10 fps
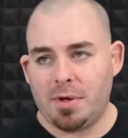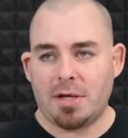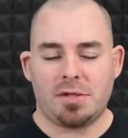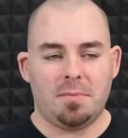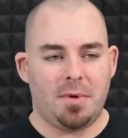
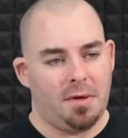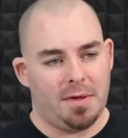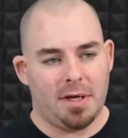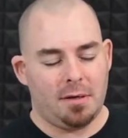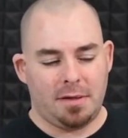pleasure to
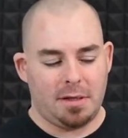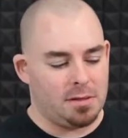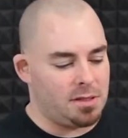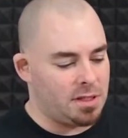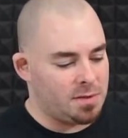build in.
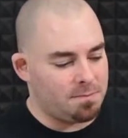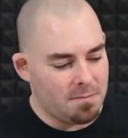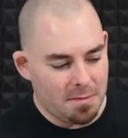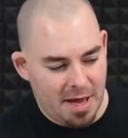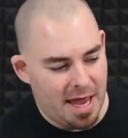There's just
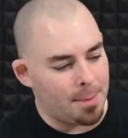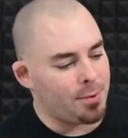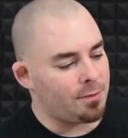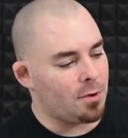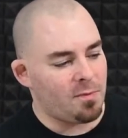
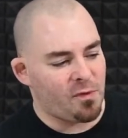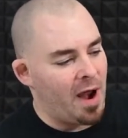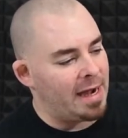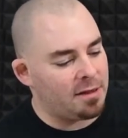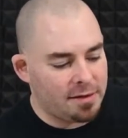ample room for
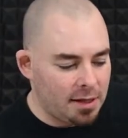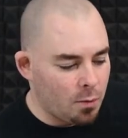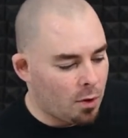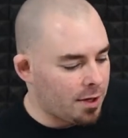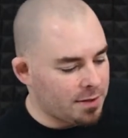anything you
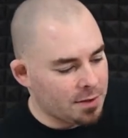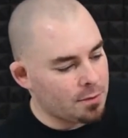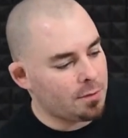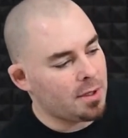want to do.